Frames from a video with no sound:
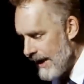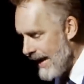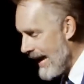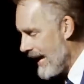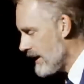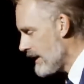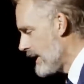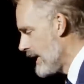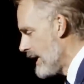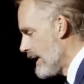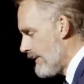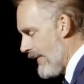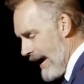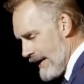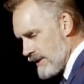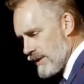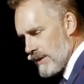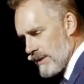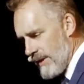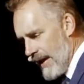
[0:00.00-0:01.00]
And
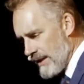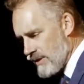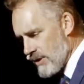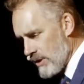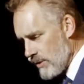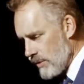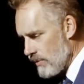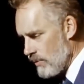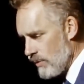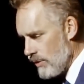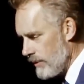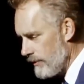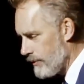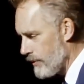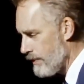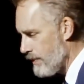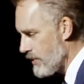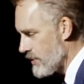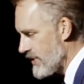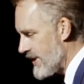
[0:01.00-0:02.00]
that's a good rule
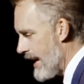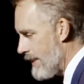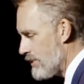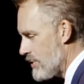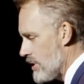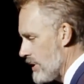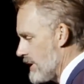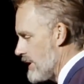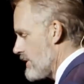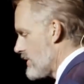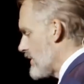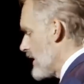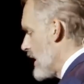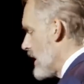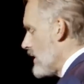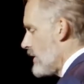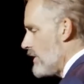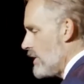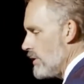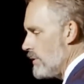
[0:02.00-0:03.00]
for perception, is
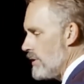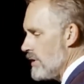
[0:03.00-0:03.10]
you